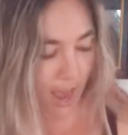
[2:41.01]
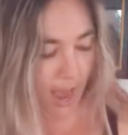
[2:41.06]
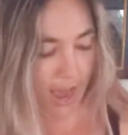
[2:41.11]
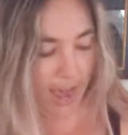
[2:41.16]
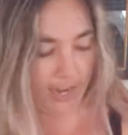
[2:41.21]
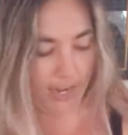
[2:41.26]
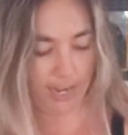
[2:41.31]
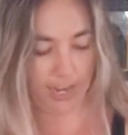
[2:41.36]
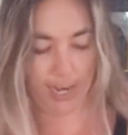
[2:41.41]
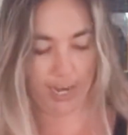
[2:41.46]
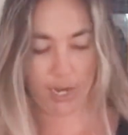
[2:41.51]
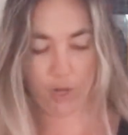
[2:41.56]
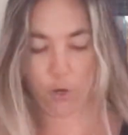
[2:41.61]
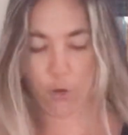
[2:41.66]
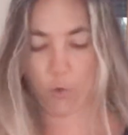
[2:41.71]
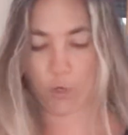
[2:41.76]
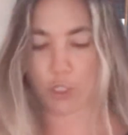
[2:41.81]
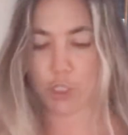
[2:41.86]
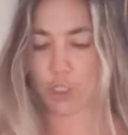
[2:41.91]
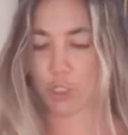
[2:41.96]
at a
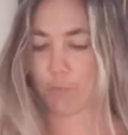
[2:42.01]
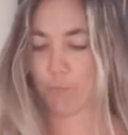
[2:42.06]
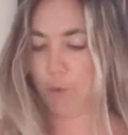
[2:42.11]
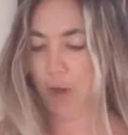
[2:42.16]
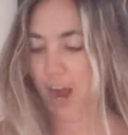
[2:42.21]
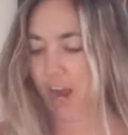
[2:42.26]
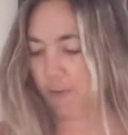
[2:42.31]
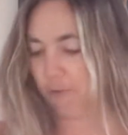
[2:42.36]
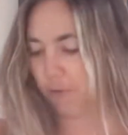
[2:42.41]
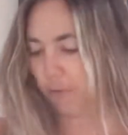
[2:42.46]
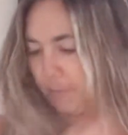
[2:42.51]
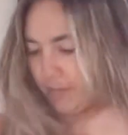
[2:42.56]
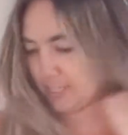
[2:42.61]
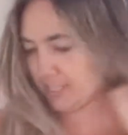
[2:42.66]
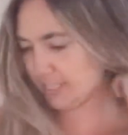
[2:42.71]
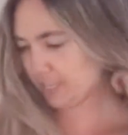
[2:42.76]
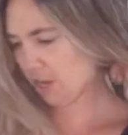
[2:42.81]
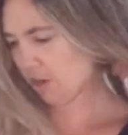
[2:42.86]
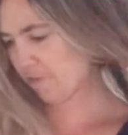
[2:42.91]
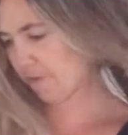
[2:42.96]
Nordstrom Rack for
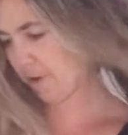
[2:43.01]
myself.